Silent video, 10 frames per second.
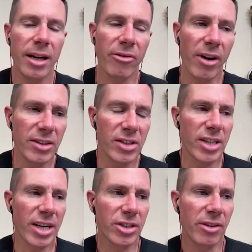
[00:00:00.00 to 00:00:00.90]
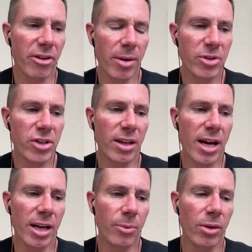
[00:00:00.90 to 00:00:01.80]
advice is actually very much in
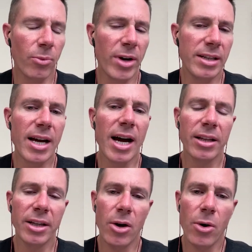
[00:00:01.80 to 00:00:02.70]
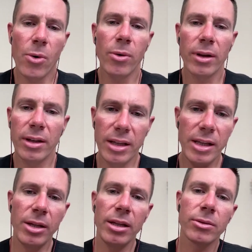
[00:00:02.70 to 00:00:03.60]
line with Ray Dalio.
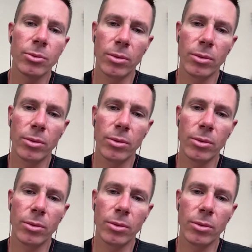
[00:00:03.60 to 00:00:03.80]
He